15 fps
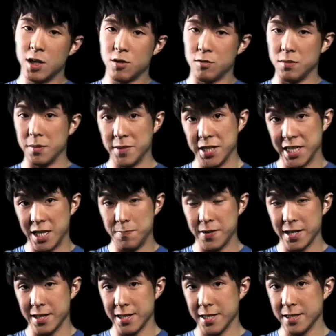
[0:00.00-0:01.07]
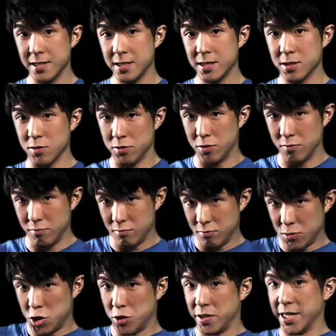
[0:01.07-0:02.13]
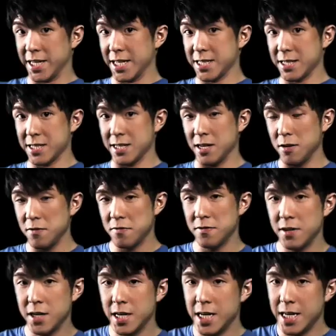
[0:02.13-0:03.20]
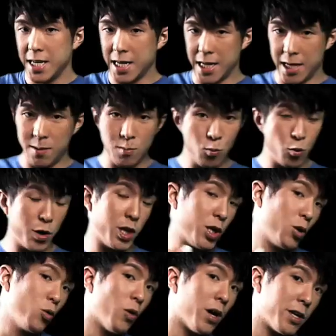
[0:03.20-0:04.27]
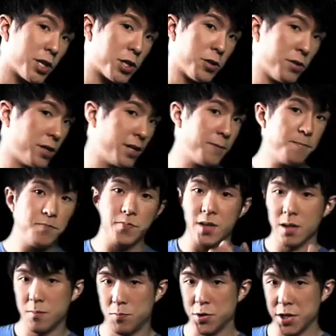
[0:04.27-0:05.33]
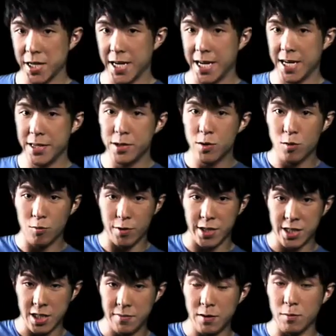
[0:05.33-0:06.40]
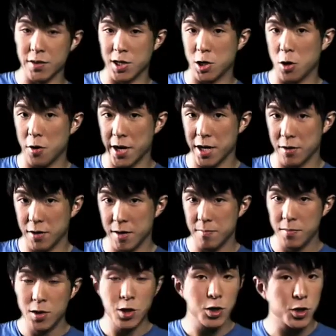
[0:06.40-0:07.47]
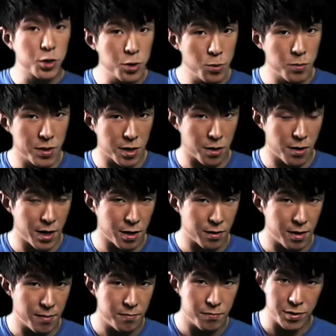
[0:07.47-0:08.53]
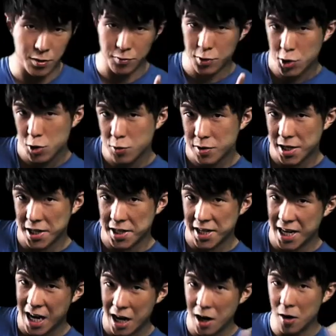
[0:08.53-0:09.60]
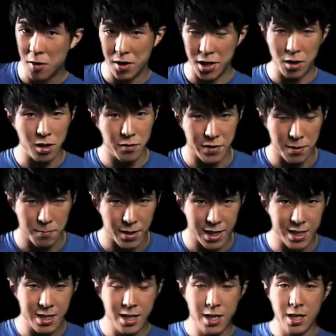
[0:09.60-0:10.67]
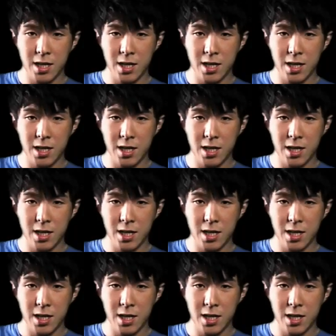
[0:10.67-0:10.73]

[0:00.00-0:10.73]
Remember to keep it clean, so don't shoot it against yourself. Aim where you want to shoot it. Bring your hand, receive it with the correct grip, shoot with the correct grip, but don't shoot anyhow and all over the place.